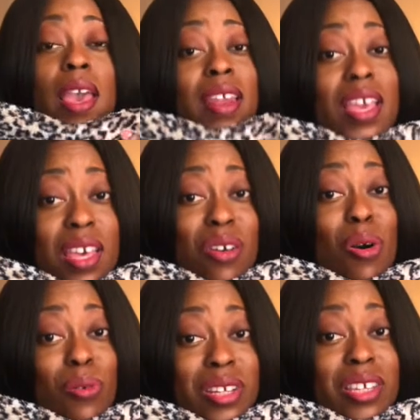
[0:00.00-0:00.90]
And I get
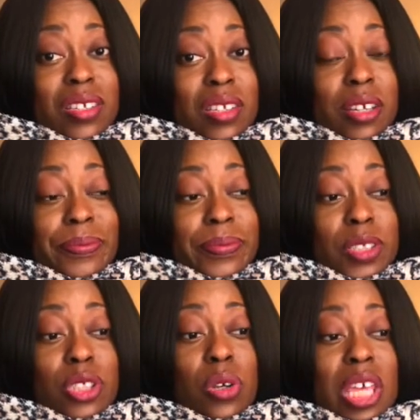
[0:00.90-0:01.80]
cold easily.
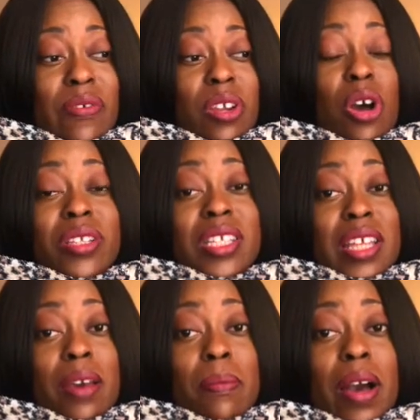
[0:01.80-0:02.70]
So even on
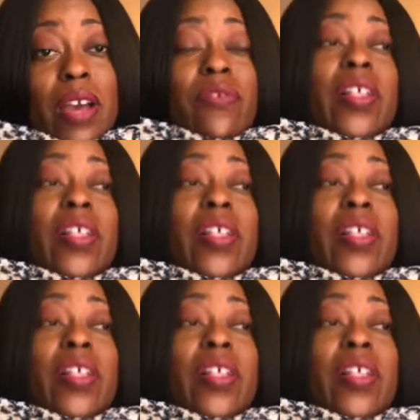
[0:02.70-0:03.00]
standby